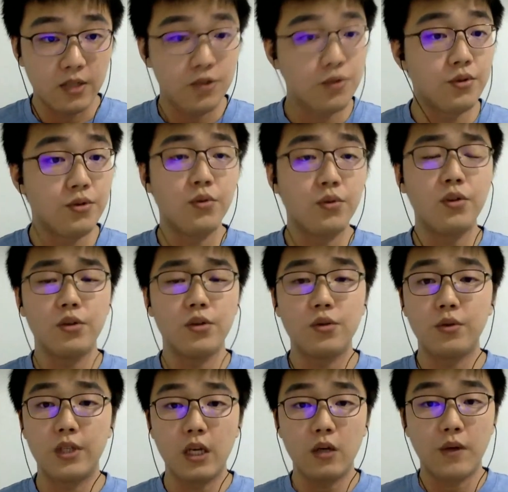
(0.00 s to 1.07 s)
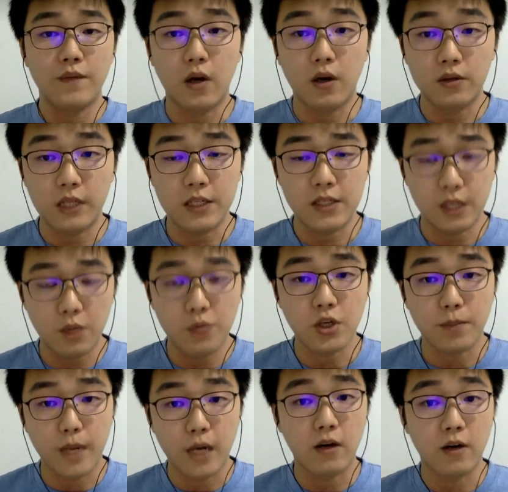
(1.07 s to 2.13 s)
to deal with all this huge
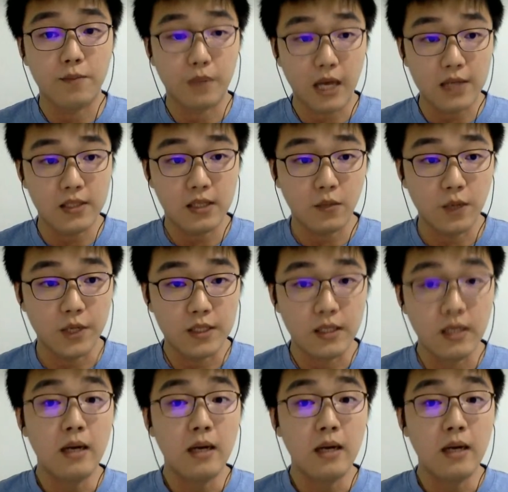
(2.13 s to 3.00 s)
amount of plastic waste.